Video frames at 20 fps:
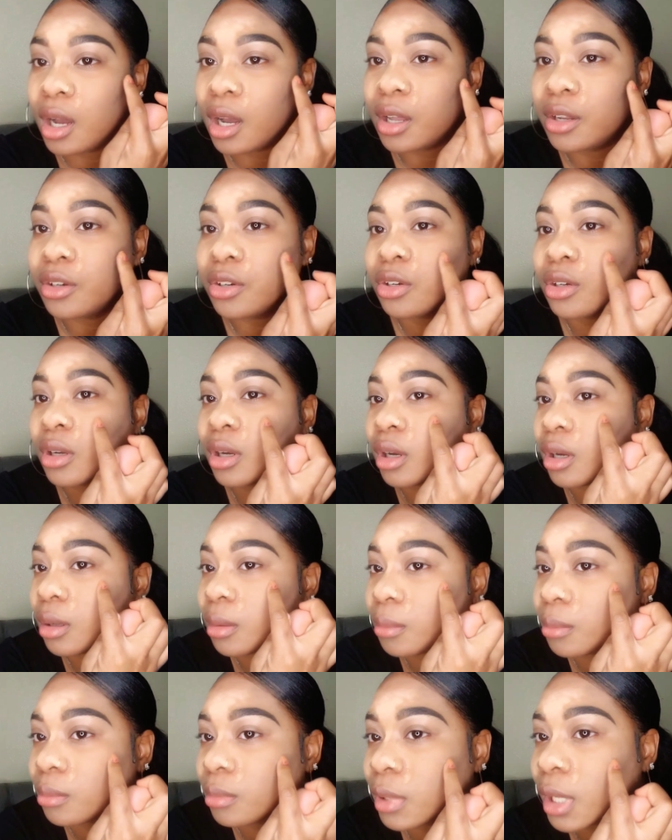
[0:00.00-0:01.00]
under
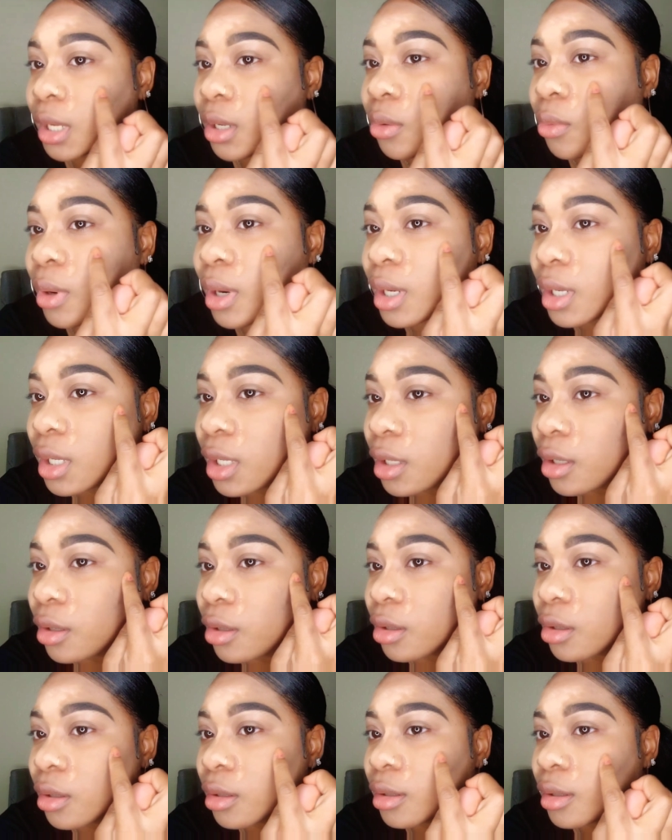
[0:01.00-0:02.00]
like right
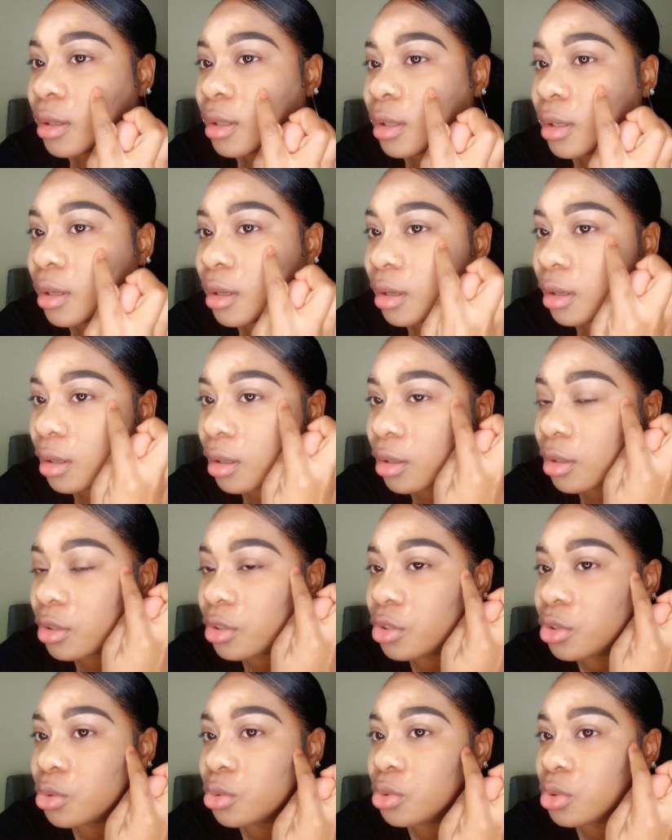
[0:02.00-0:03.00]
here
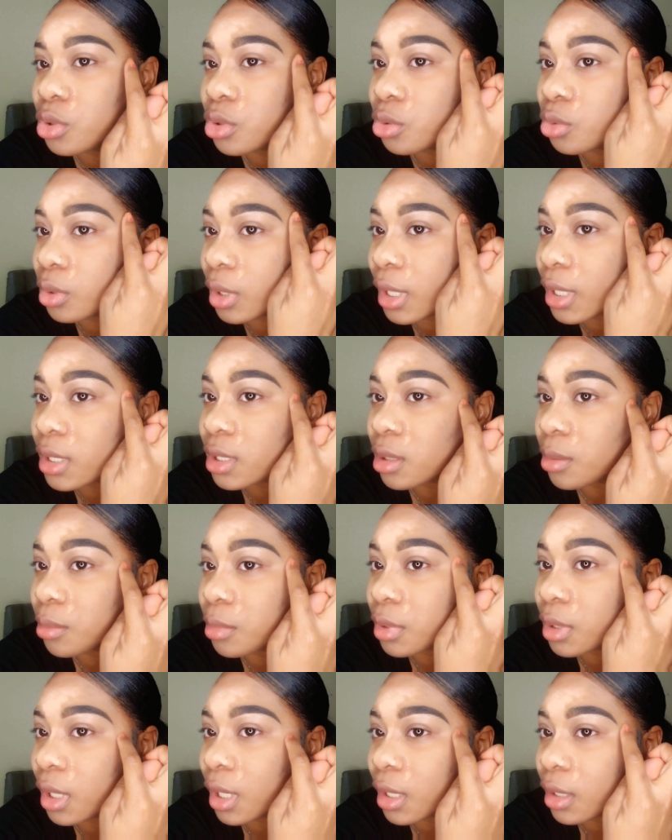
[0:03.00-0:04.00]
due to like
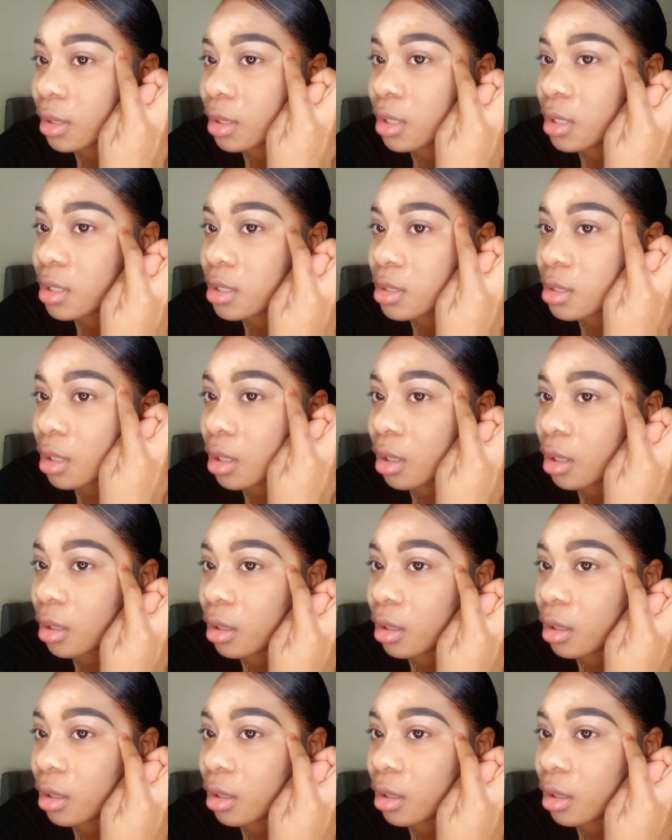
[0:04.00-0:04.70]
some of like these